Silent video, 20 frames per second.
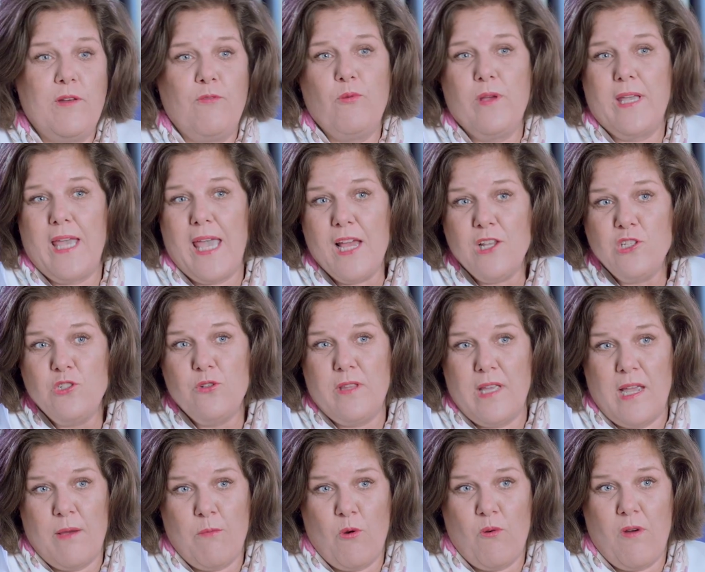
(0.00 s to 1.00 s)
if we can't do
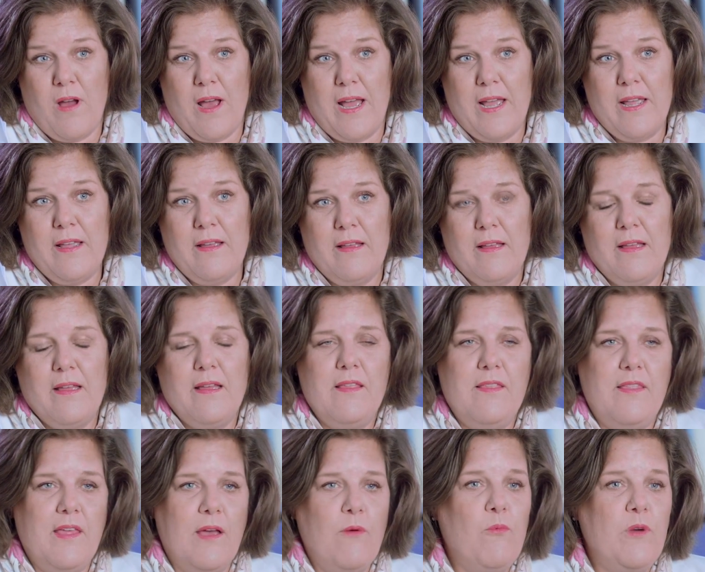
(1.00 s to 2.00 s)
the MRI,
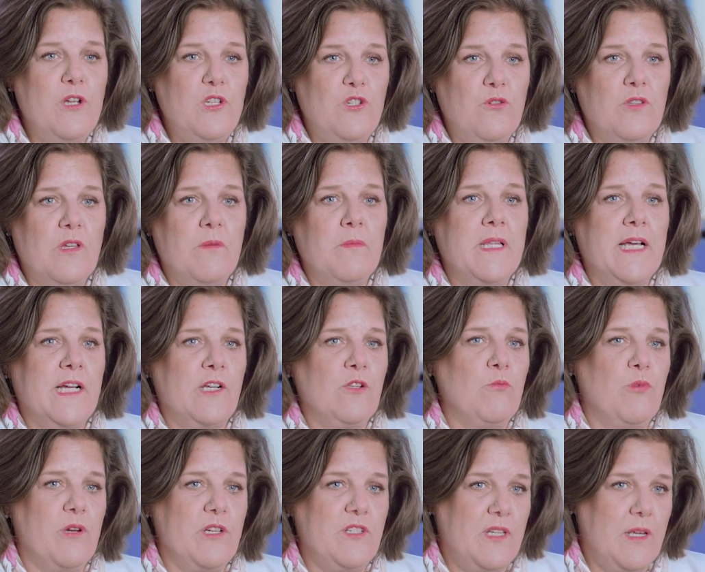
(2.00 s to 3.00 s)
then we do the
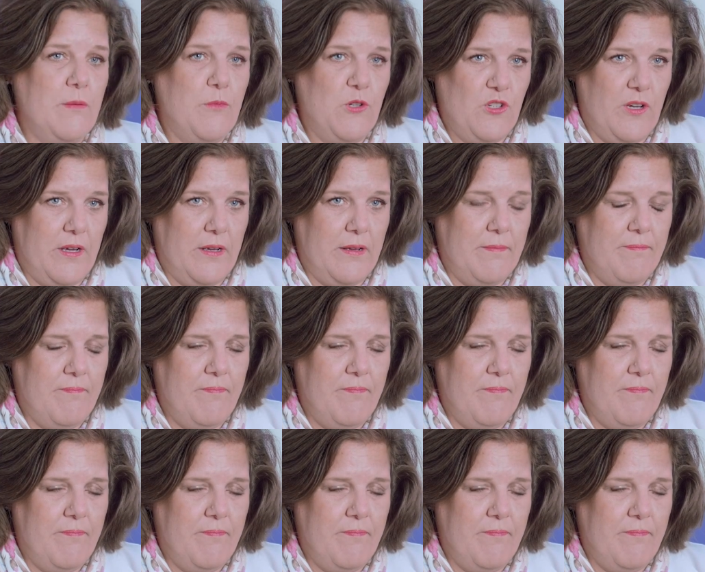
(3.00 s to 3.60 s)
molecular breast imaging.